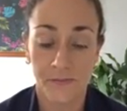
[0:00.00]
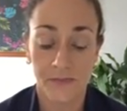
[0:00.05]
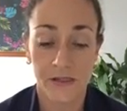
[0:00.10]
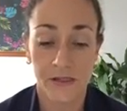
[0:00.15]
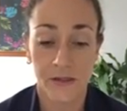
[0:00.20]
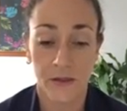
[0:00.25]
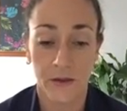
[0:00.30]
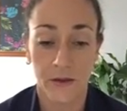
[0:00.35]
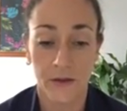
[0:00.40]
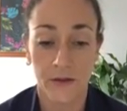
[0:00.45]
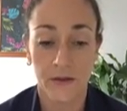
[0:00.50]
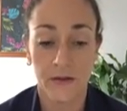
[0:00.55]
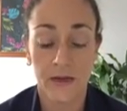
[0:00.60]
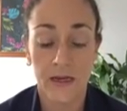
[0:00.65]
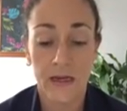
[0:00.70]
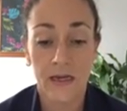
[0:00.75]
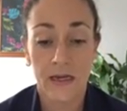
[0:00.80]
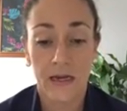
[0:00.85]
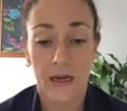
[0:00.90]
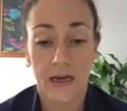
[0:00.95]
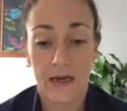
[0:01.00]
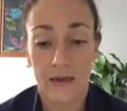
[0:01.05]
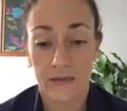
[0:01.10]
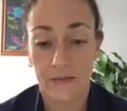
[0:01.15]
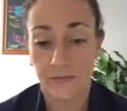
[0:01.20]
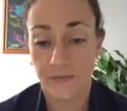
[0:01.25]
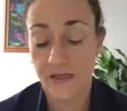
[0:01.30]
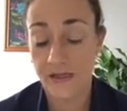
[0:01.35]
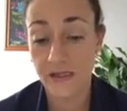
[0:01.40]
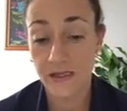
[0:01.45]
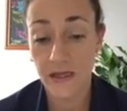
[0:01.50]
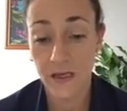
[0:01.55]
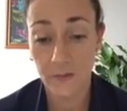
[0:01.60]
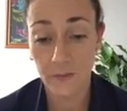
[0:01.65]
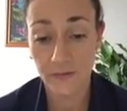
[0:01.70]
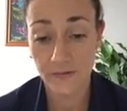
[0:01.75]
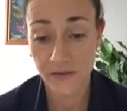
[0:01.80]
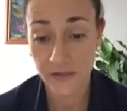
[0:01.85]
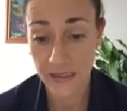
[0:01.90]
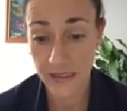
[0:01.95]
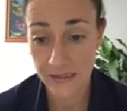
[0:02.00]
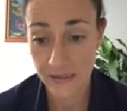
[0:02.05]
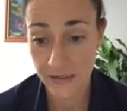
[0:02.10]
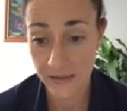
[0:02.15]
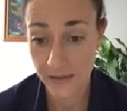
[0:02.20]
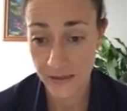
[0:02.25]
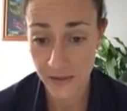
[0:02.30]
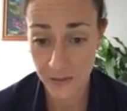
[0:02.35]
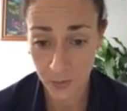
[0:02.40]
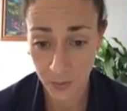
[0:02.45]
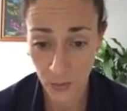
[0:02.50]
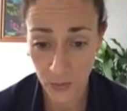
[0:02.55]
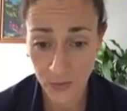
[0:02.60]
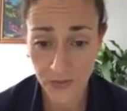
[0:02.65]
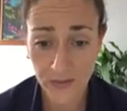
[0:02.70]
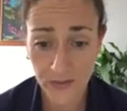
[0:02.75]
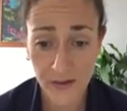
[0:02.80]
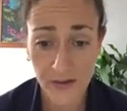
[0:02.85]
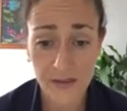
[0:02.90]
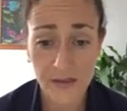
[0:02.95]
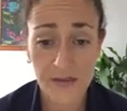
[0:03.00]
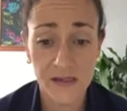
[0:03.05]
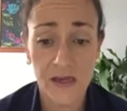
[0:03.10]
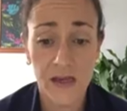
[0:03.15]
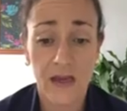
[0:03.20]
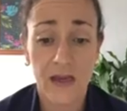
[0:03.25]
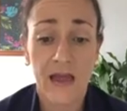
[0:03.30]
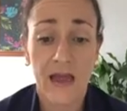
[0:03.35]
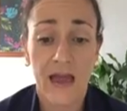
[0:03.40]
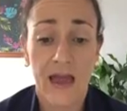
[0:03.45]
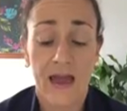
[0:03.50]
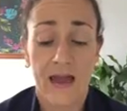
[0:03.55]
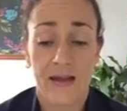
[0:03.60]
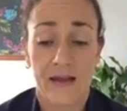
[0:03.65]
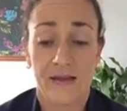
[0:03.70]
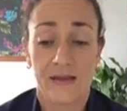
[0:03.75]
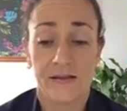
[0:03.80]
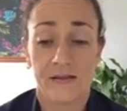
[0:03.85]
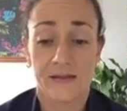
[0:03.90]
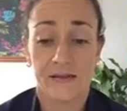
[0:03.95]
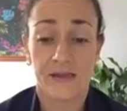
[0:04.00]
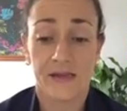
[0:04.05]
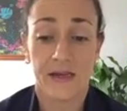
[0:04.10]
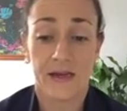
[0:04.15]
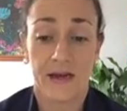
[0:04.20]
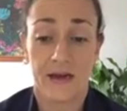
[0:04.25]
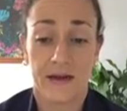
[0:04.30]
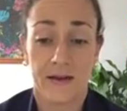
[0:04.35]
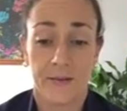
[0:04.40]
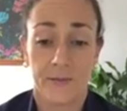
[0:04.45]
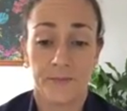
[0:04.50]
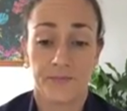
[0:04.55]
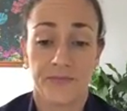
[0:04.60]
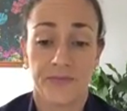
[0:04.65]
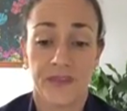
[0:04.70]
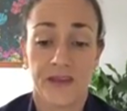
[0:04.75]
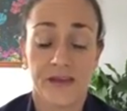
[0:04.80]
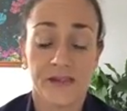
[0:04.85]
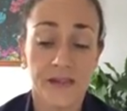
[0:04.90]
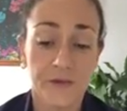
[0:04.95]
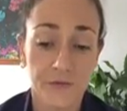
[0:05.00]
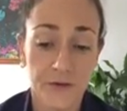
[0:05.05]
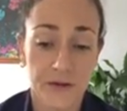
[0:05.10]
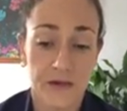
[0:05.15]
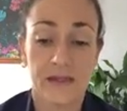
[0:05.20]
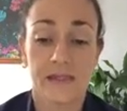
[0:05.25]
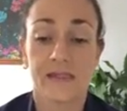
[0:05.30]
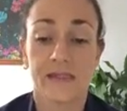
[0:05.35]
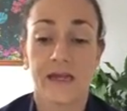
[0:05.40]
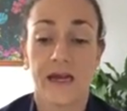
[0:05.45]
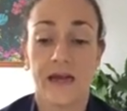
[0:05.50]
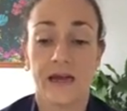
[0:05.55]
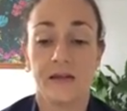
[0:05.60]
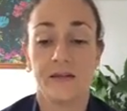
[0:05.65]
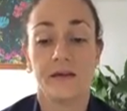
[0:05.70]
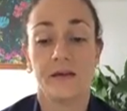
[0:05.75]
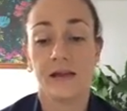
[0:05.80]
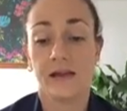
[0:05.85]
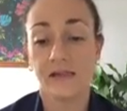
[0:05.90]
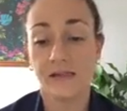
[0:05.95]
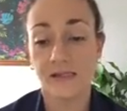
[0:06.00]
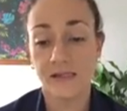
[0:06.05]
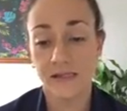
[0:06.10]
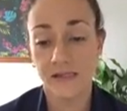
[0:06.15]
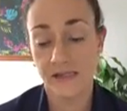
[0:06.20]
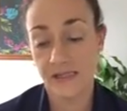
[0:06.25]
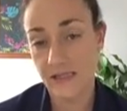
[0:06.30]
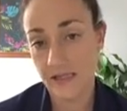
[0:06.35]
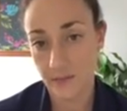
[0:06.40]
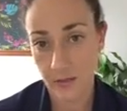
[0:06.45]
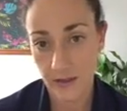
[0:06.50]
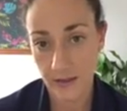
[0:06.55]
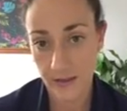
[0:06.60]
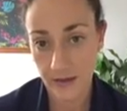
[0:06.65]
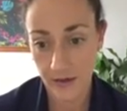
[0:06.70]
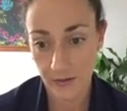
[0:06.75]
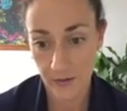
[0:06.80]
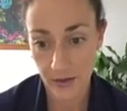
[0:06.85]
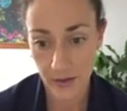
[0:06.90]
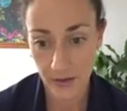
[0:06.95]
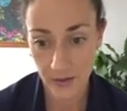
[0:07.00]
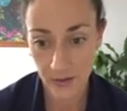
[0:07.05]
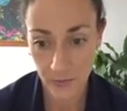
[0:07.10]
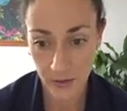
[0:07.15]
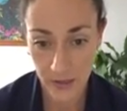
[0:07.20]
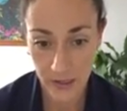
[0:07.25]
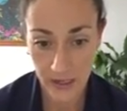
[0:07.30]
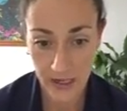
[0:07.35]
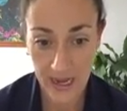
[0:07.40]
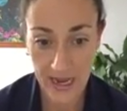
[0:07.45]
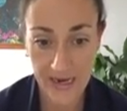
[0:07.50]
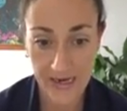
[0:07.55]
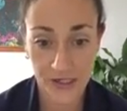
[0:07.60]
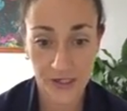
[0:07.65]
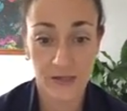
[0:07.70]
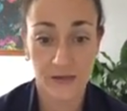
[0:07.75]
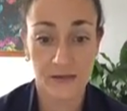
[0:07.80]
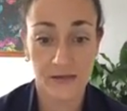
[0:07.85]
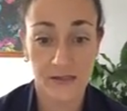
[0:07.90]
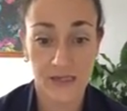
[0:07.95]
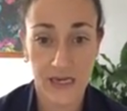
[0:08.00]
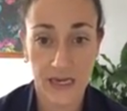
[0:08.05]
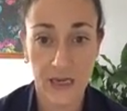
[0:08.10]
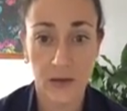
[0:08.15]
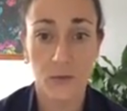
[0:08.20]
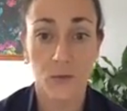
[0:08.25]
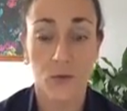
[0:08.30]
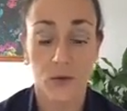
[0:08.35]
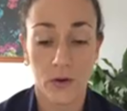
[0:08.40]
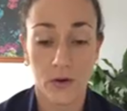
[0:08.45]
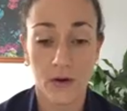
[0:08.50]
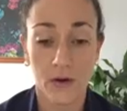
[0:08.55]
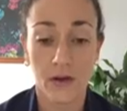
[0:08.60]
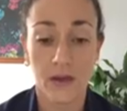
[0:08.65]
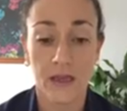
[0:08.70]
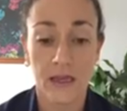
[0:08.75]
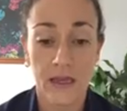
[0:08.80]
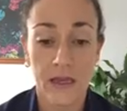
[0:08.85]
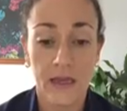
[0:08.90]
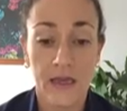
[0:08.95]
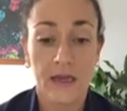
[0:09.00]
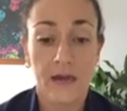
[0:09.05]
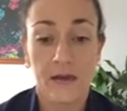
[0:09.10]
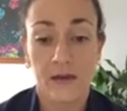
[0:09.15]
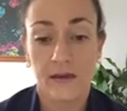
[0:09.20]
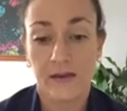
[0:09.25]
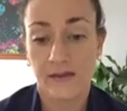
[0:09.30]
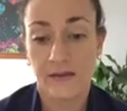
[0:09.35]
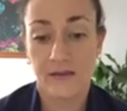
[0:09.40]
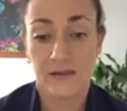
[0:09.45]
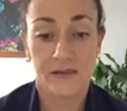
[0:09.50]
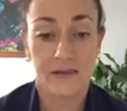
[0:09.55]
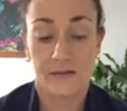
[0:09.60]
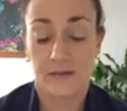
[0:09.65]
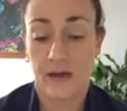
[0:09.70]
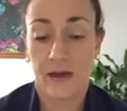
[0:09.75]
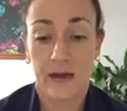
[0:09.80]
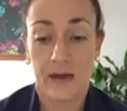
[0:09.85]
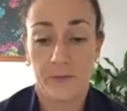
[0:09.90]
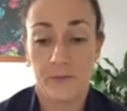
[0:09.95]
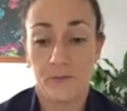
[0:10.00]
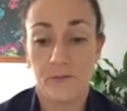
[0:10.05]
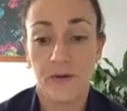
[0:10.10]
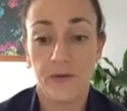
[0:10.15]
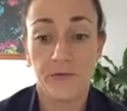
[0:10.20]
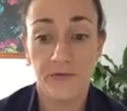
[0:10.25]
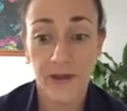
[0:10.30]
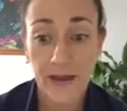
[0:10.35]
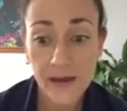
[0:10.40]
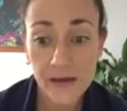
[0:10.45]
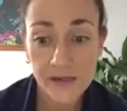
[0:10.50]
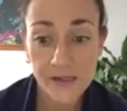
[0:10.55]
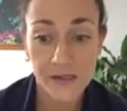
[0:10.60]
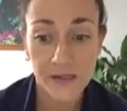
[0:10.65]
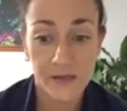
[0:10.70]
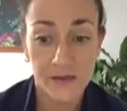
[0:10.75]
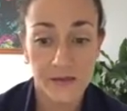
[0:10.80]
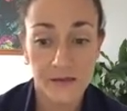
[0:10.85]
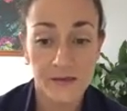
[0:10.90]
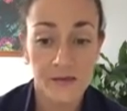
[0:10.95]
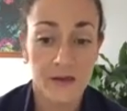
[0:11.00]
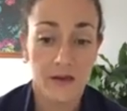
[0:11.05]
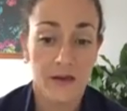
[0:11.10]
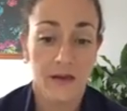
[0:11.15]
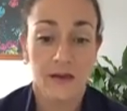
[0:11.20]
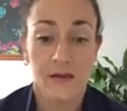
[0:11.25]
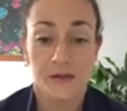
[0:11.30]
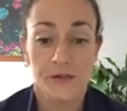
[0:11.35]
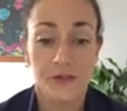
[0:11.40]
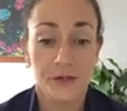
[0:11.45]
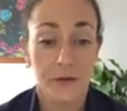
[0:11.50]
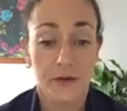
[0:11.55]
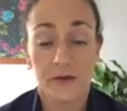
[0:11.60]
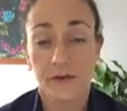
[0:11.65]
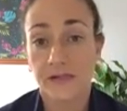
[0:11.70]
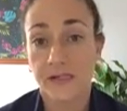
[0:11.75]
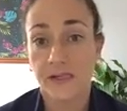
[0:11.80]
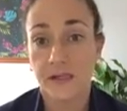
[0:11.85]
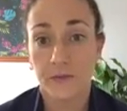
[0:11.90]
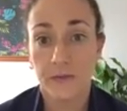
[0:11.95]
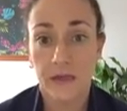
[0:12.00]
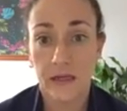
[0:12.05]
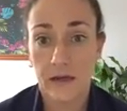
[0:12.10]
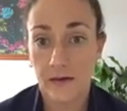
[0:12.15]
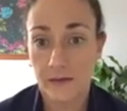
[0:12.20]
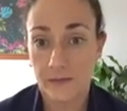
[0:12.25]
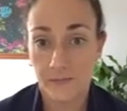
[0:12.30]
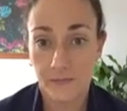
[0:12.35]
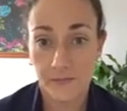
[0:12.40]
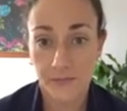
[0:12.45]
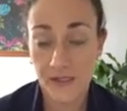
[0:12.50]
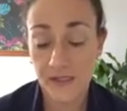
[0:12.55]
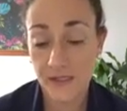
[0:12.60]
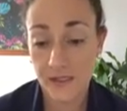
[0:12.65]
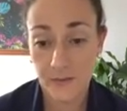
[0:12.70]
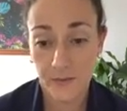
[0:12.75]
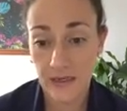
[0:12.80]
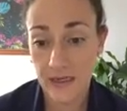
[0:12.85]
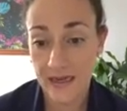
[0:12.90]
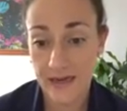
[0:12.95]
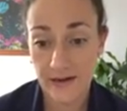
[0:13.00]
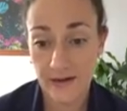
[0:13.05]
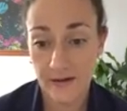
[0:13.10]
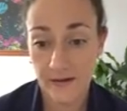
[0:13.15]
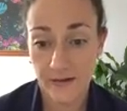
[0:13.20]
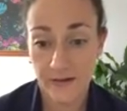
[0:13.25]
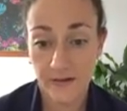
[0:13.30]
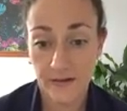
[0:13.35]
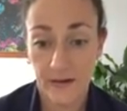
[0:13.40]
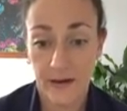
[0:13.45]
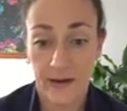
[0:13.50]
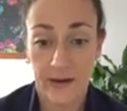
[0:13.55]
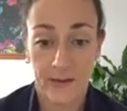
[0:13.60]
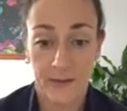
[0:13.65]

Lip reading: So there's a couple of studies that support this, and they definitely say that interdisciplinary communication and teamwork is perfected during a simulated